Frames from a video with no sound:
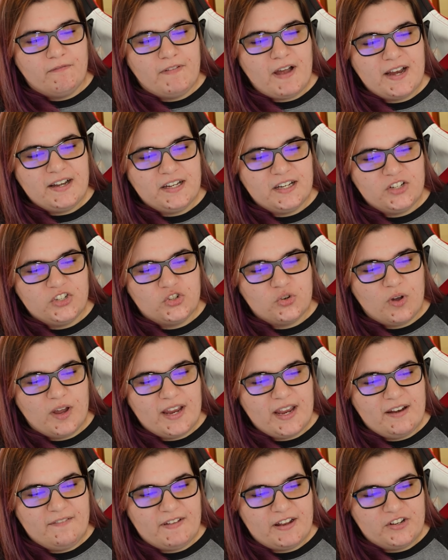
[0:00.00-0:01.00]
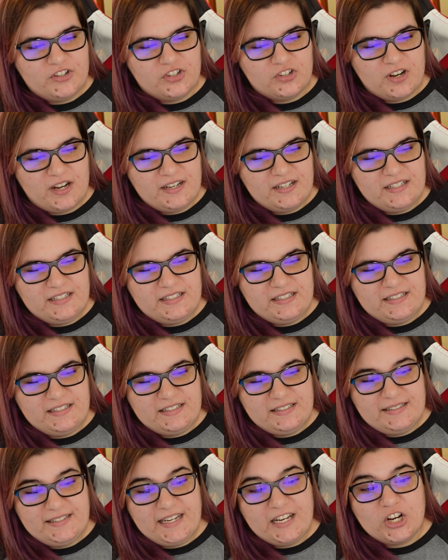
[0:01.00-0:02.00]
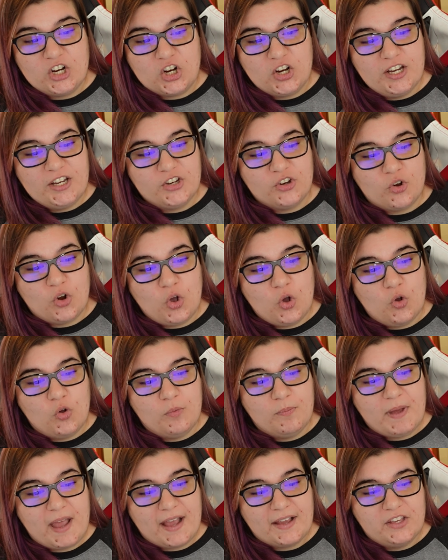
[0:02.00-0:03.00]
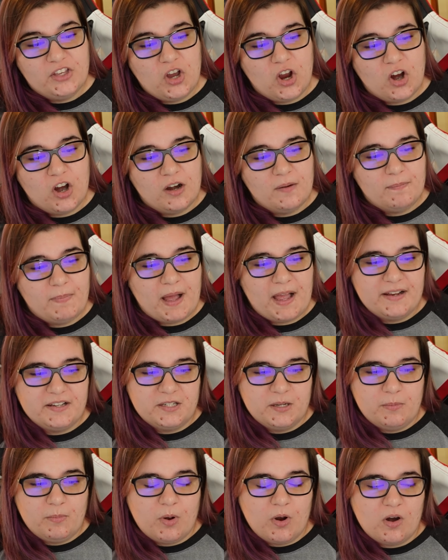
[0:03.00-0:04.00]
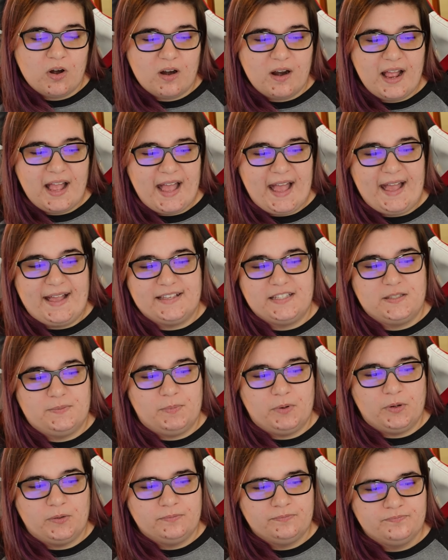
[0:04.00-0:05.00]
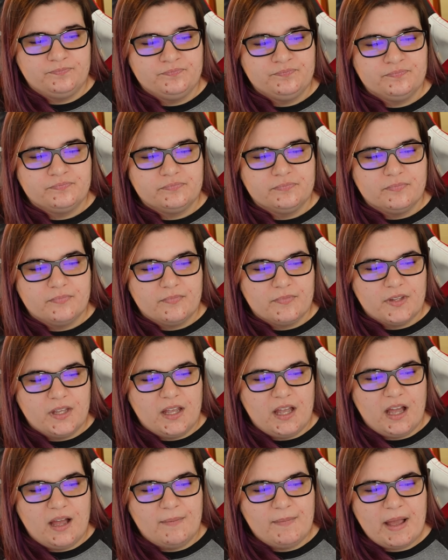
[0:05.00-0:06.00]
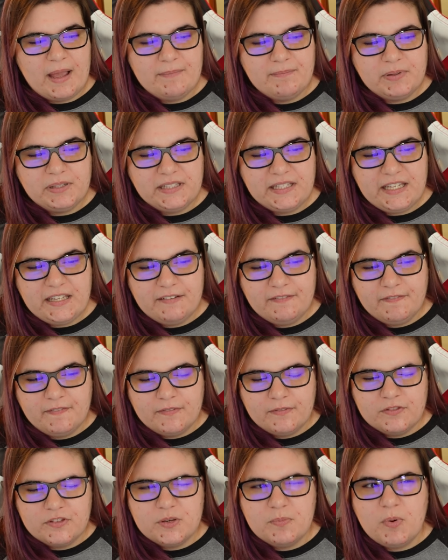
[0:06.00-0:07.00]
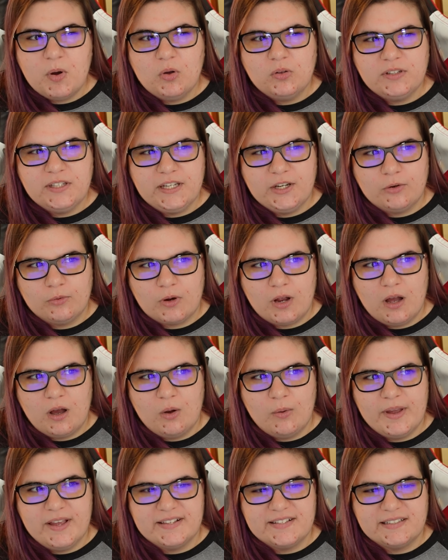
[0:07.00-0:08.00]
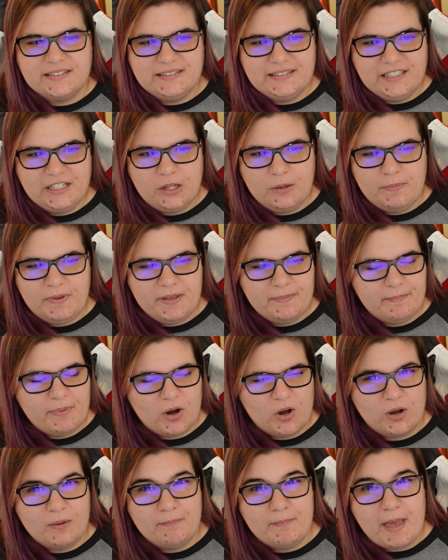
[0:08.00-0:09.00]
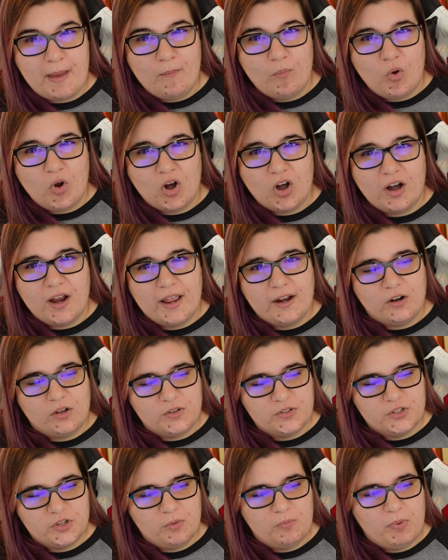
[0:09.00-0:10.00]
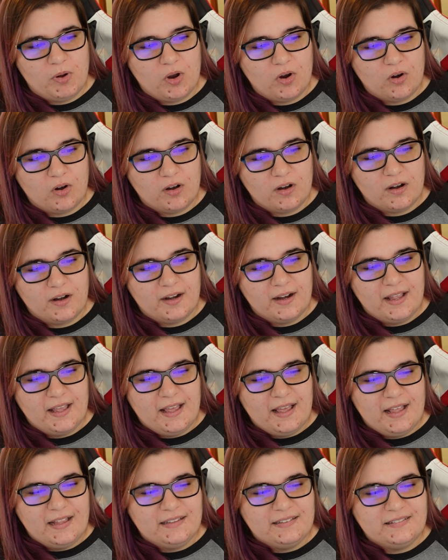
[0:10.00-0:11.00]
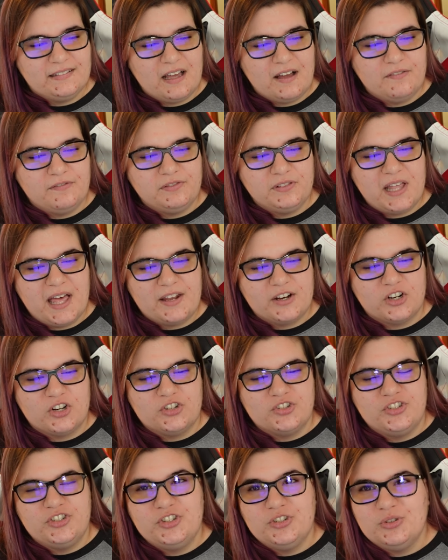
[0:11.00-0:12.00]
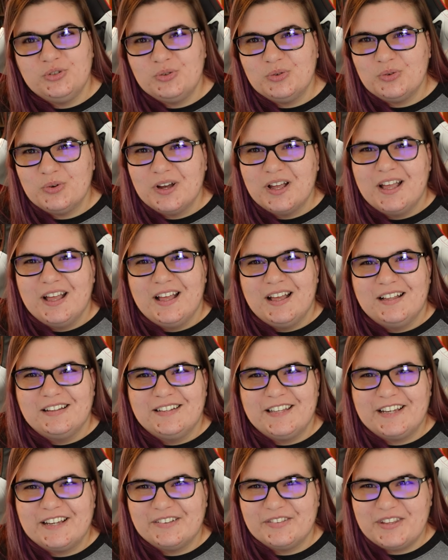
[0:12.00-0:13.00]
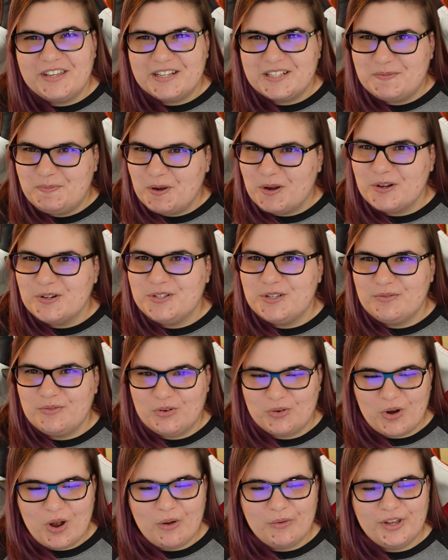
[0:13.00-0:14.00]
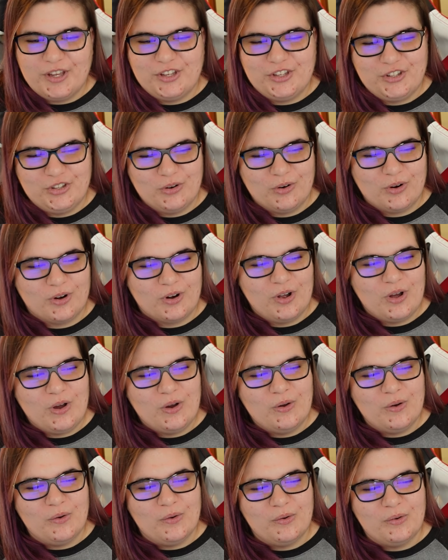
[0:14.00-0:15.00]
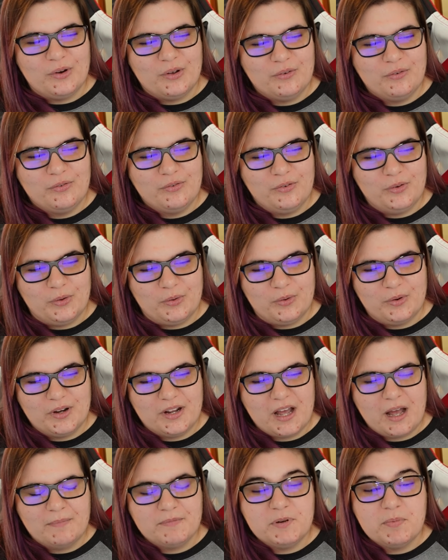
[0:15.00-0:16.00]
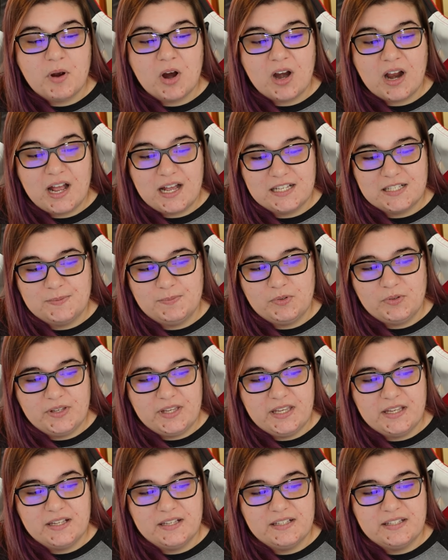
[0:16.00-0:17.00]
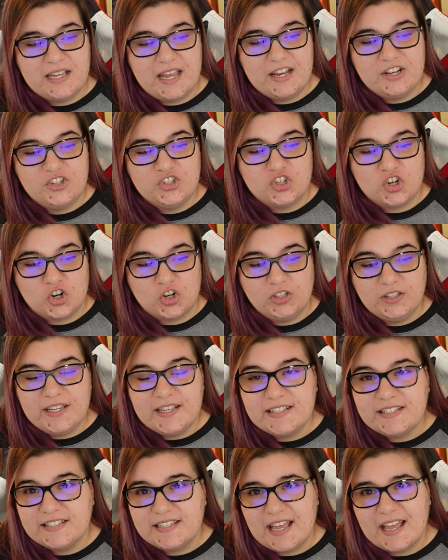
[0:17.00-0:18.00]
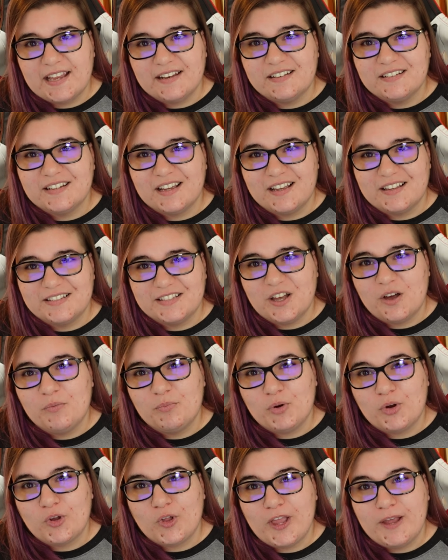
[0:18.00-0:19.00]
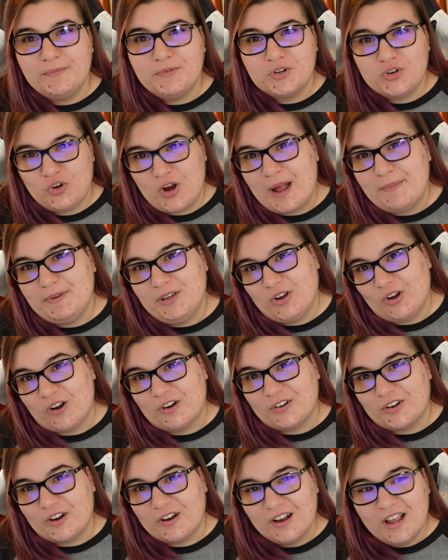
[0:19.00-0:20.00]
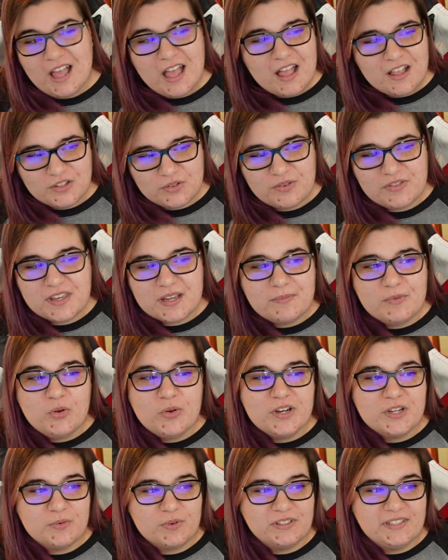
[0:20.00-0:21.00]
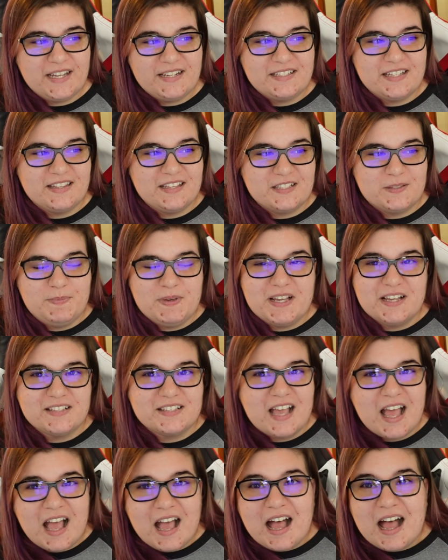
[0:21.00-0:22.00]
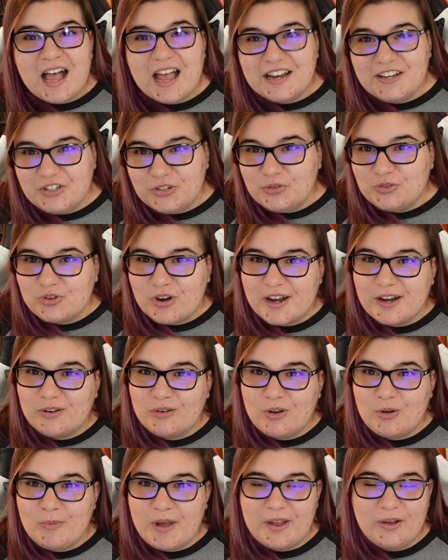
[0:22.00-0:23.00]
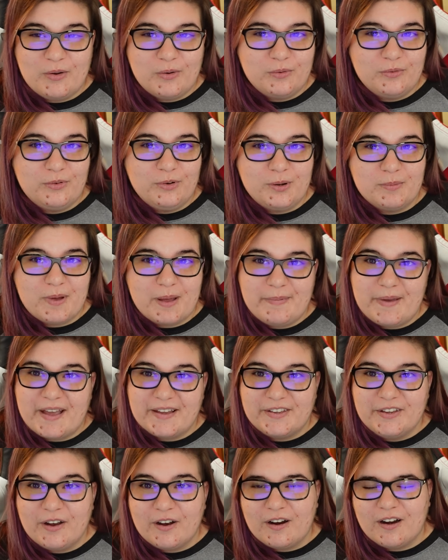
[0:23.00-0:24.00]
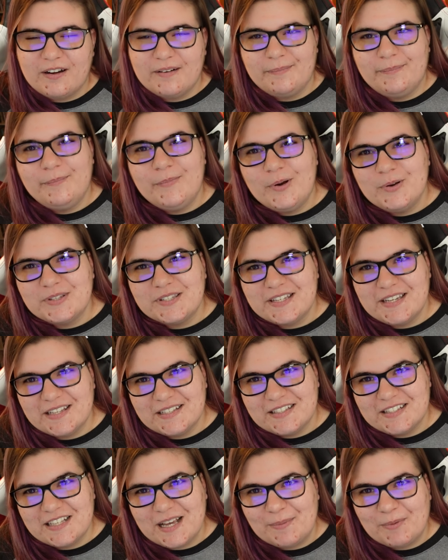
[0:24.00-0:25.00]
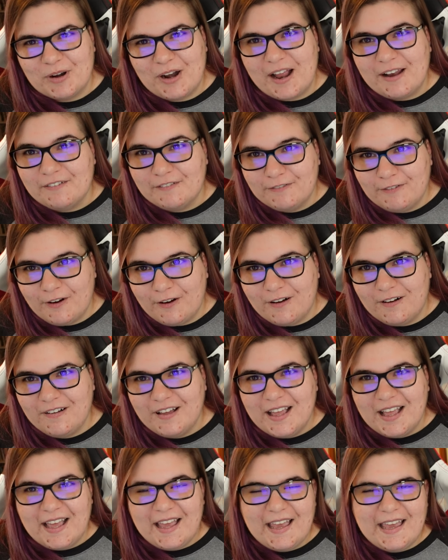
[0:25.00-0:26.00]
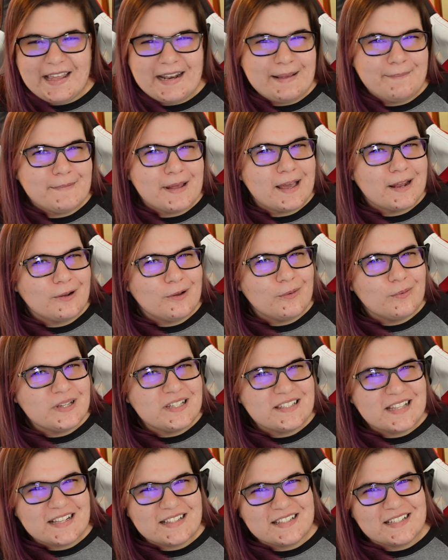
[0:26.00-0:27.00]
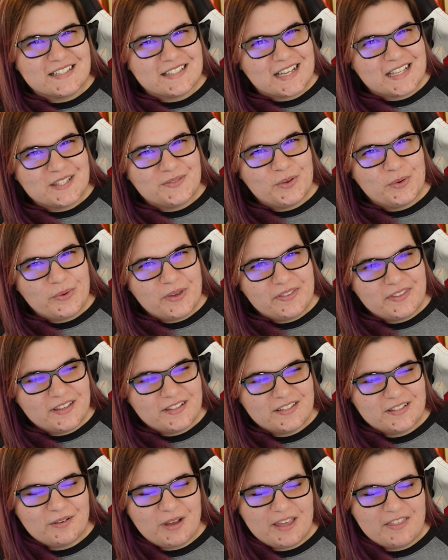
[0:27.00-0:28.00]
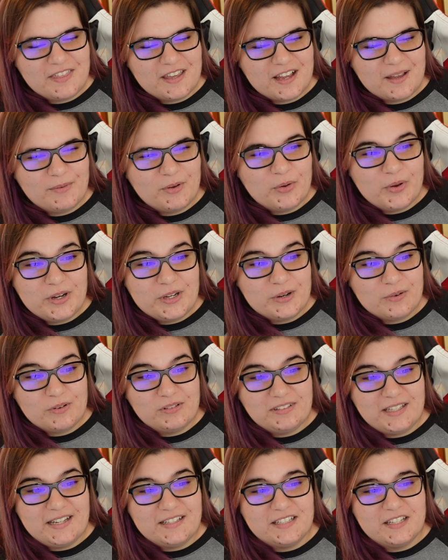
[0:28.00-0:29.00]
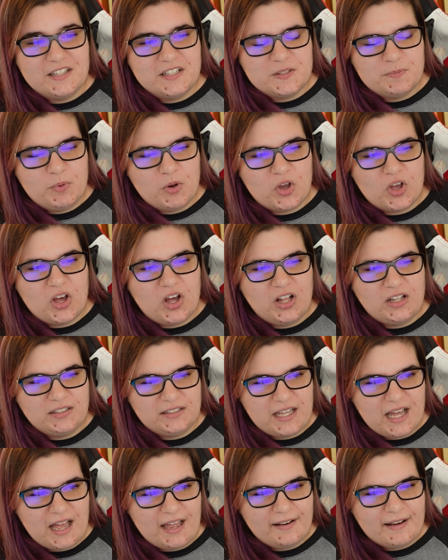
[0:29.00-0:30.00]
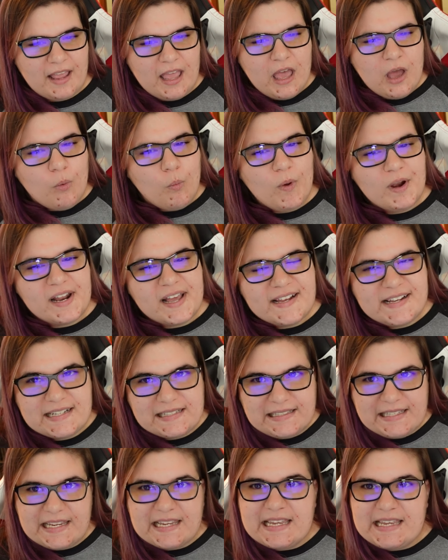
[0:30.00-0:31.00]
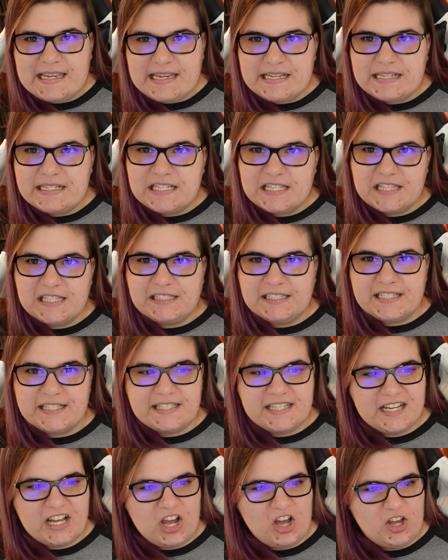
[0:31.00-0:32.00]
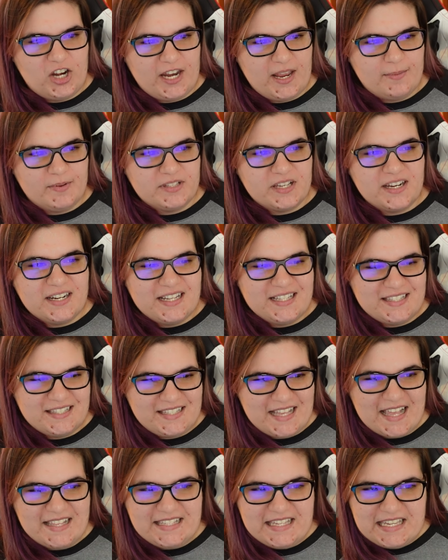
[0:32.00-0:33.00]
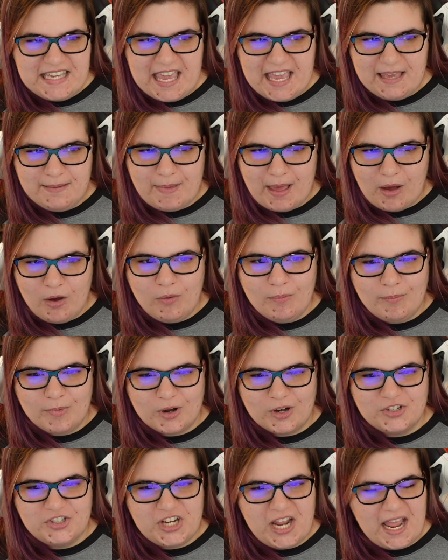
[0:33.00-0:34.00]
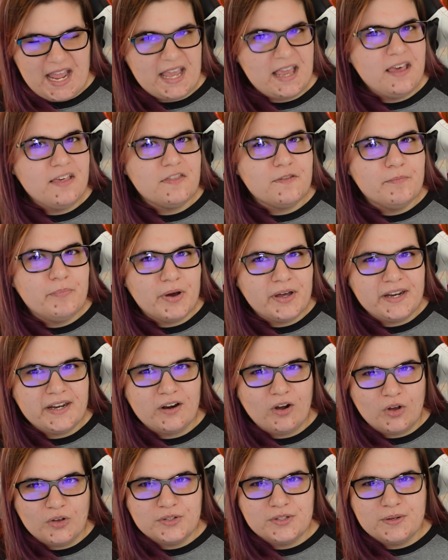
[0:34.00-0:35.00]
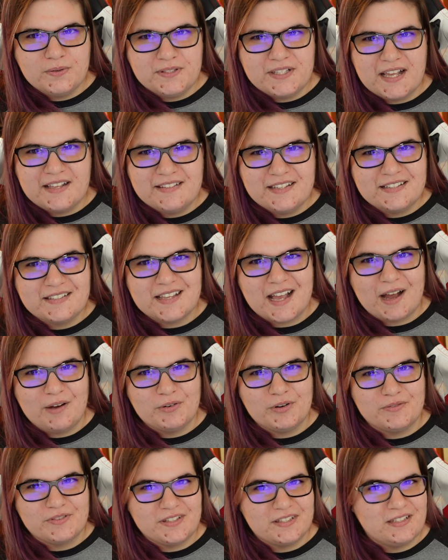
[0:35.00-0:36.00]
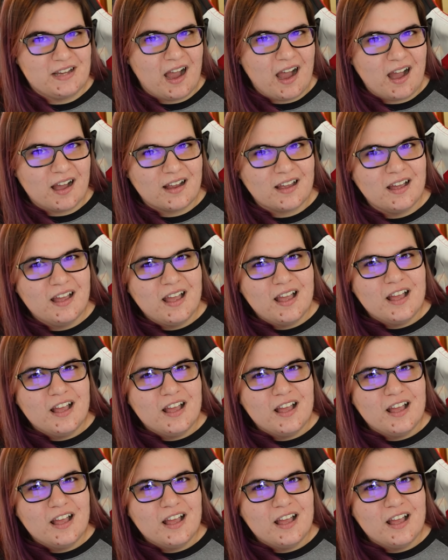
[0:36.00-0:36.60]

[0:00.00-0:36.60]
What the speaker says: Finding Joy, Adventure, and Dinner in Your Own Backyard by Tamar Haspel. I believe To Boldly Grow is a little bit part memoir and also part love letter to like the experience of growing your own food. Tamar Haspel is a journalist and a self-proclaimed crappy gardener. So I think I'm going to relate to this because I do try to grow my own food in my backyard, mostly in summer and fall, and I'm not always that successful with it. So I think I'm going to relate to this book a lot. When I click into the listing on Amazon, it says it came out March 8th, but it also says it's out of stock.